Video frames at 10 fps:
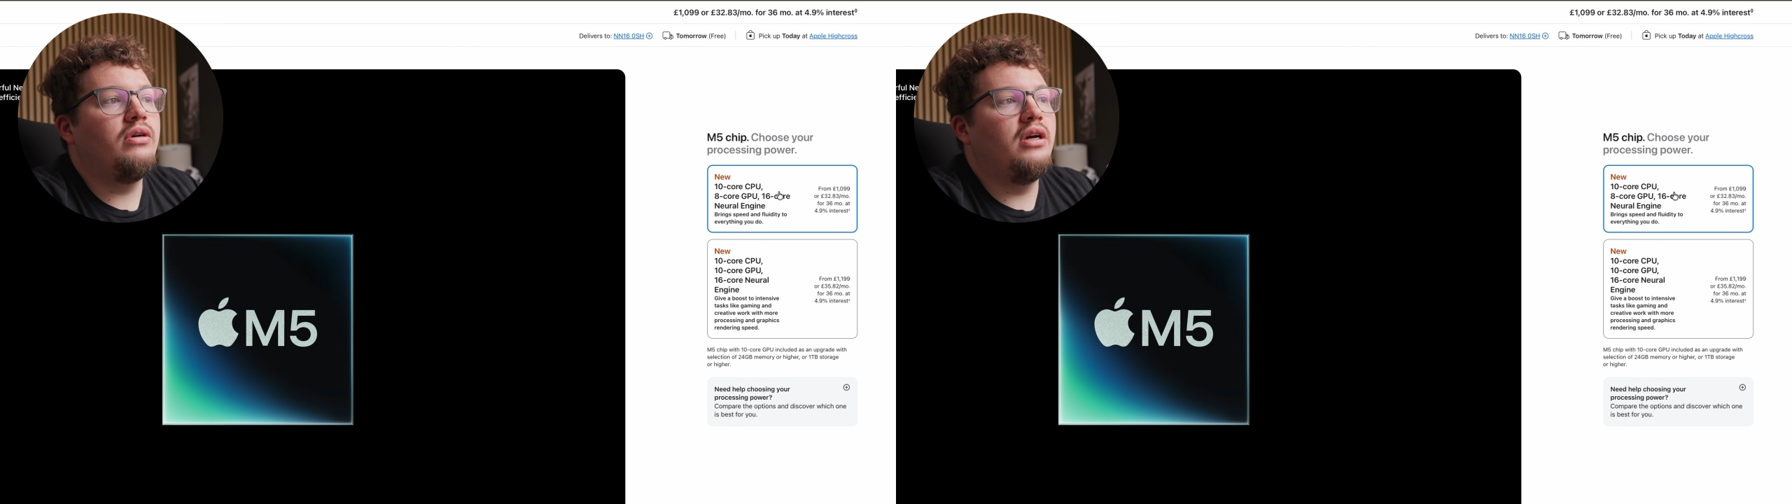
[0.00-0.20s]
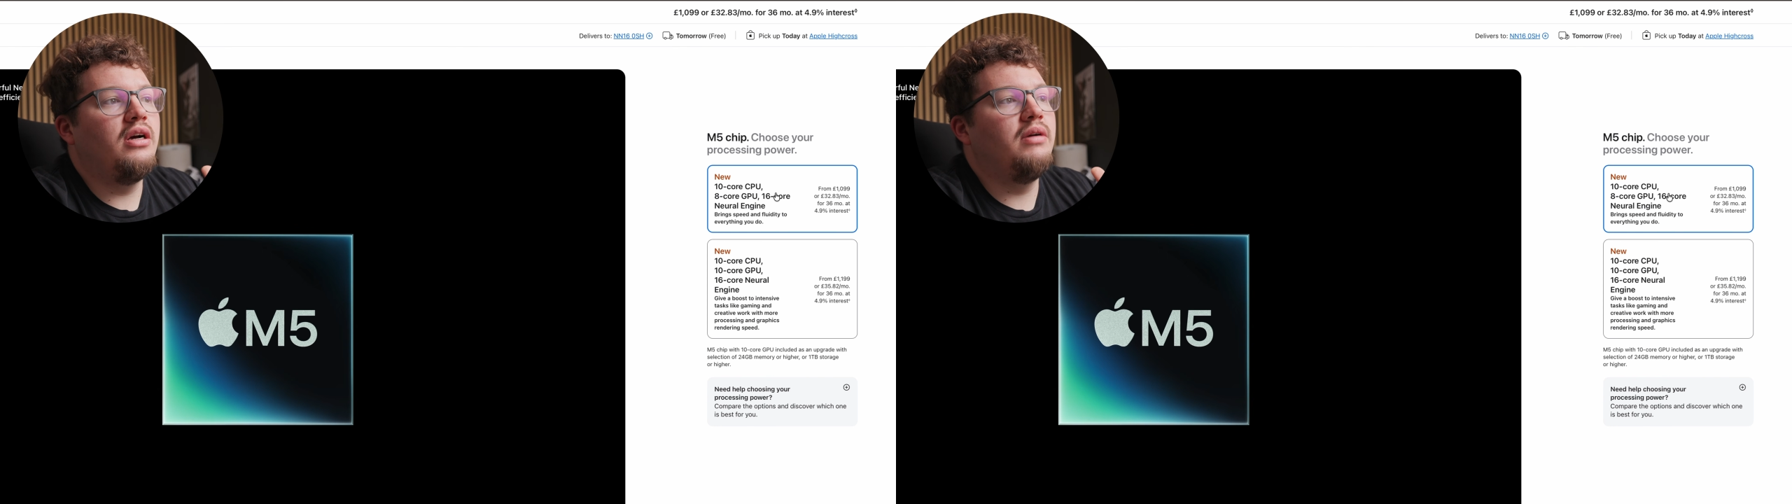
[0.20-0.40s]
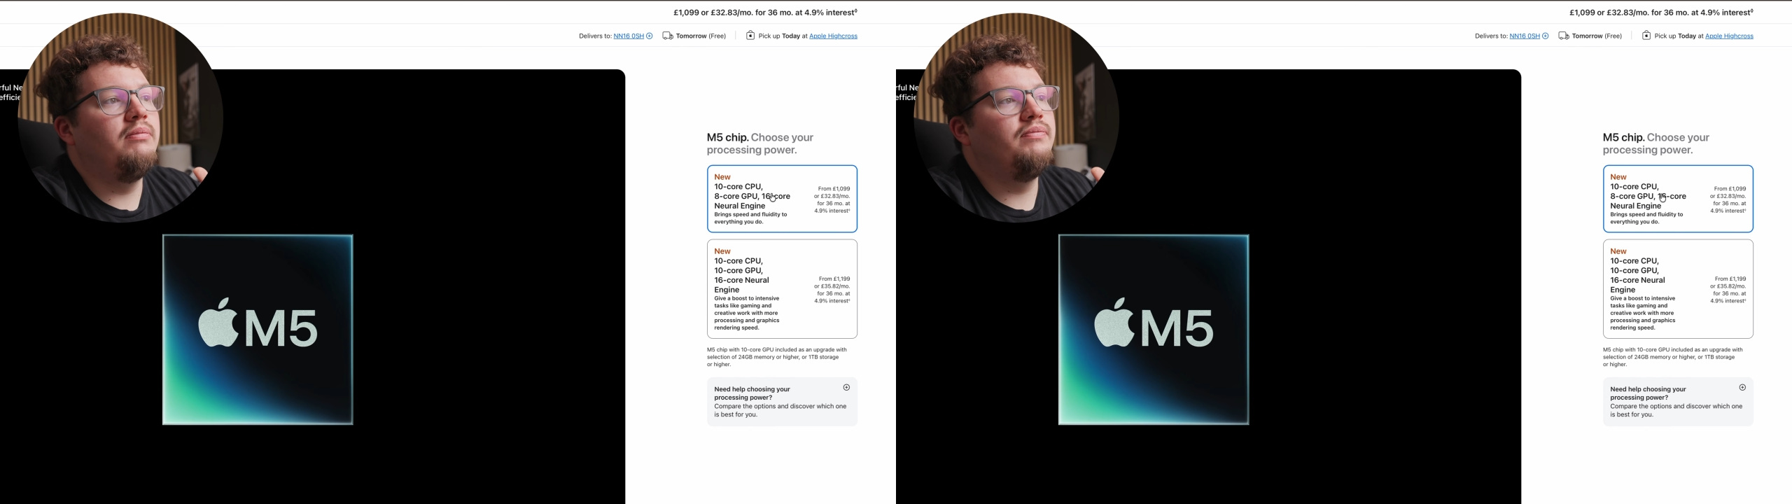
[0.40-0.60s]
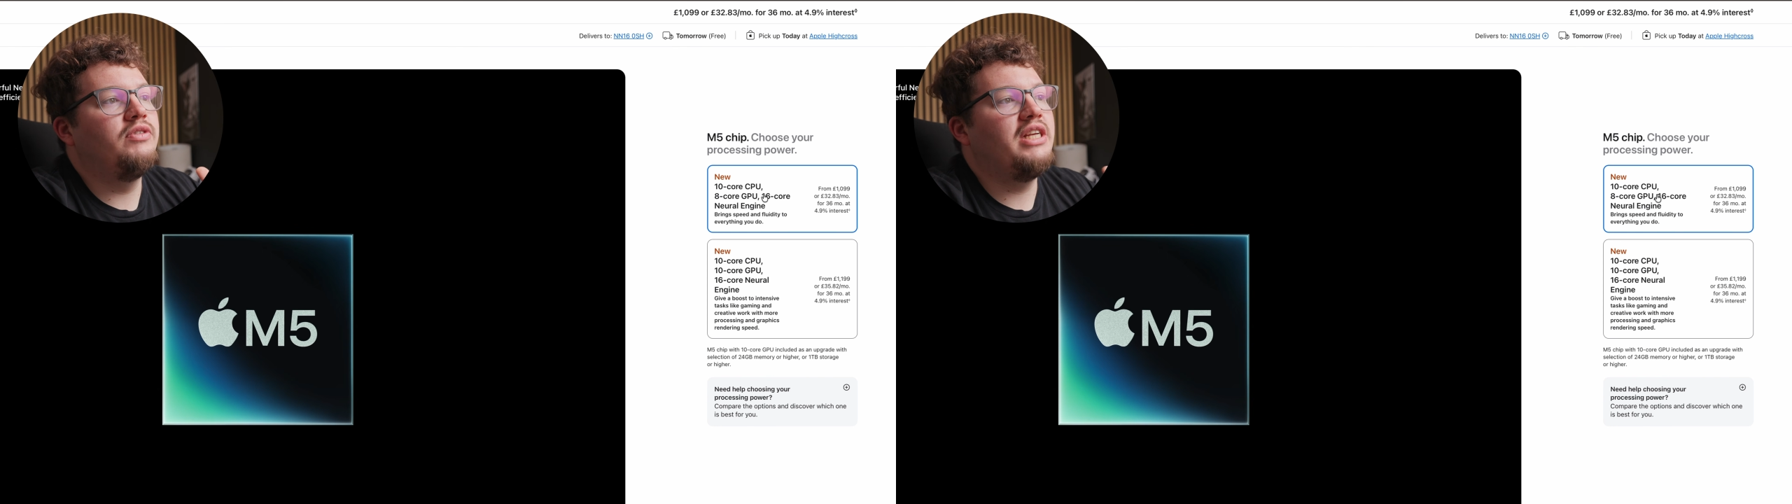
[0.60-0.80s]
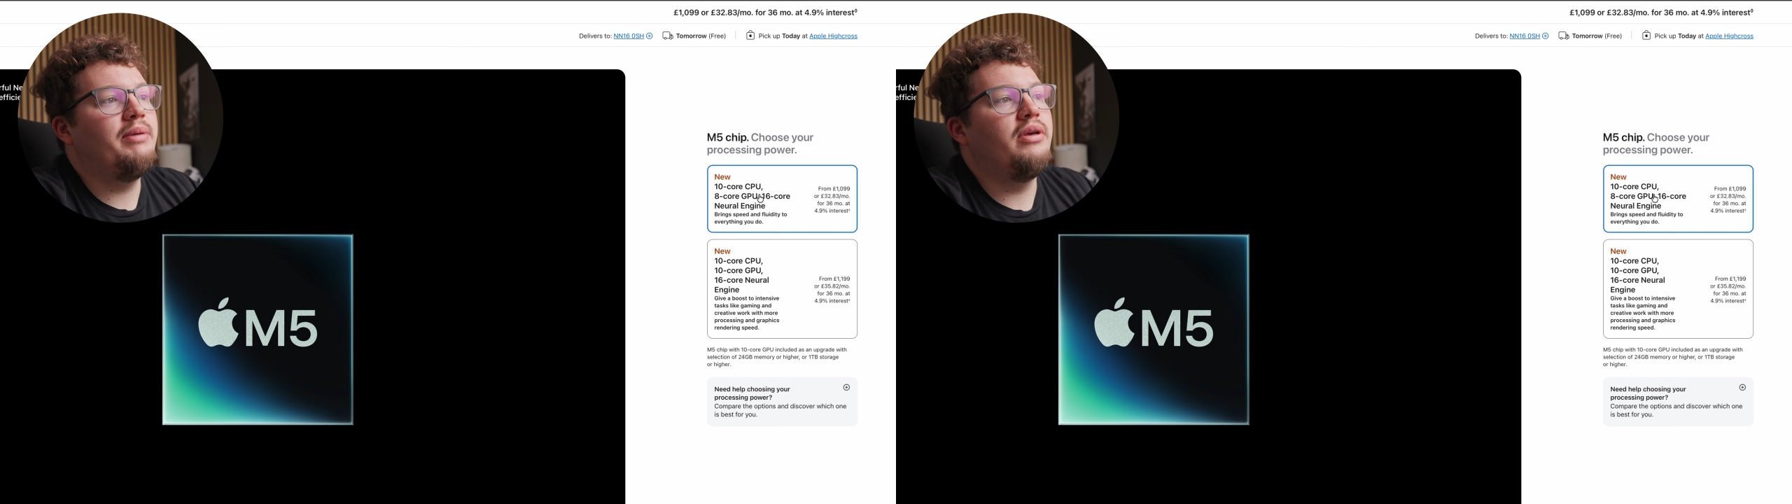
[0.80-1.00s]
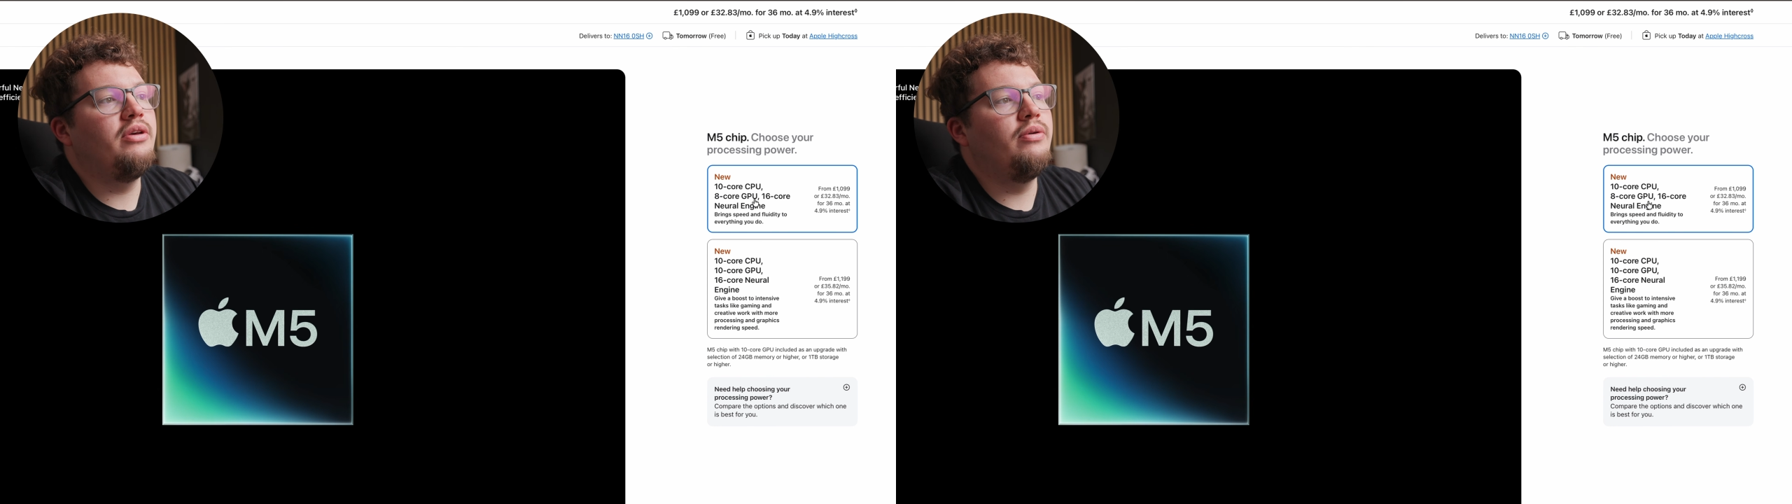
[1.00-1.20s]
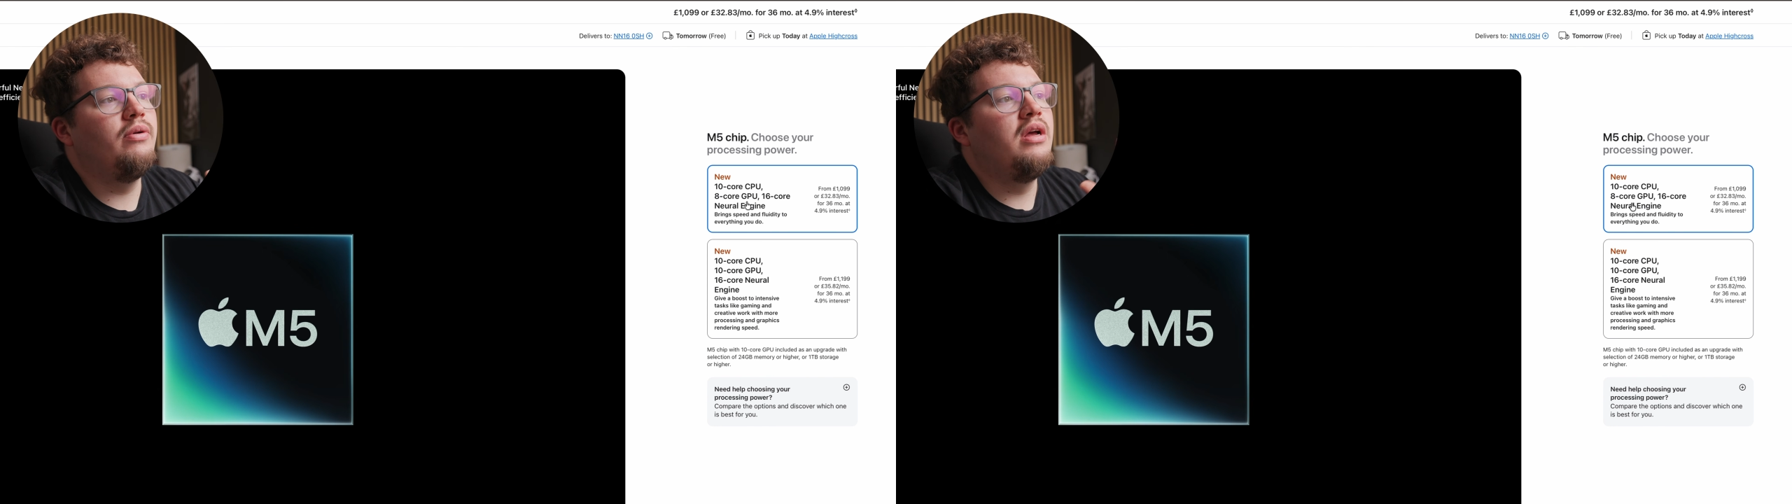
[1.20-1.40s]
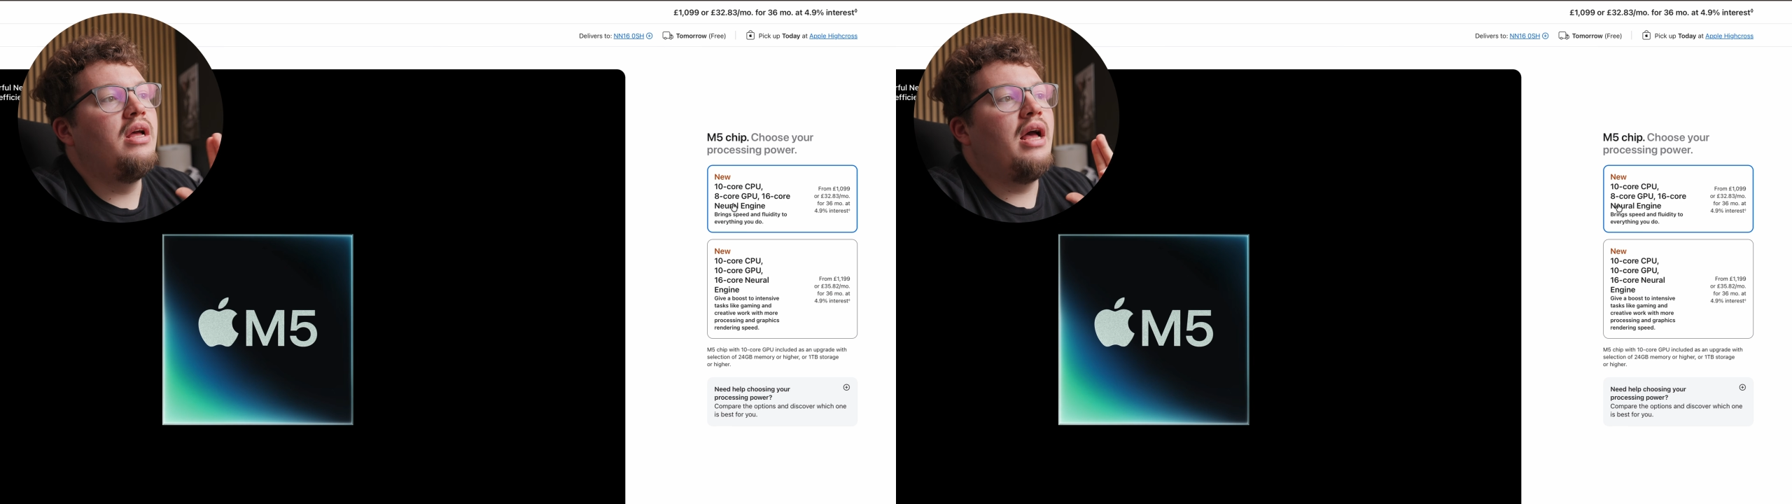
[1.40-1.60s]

CPU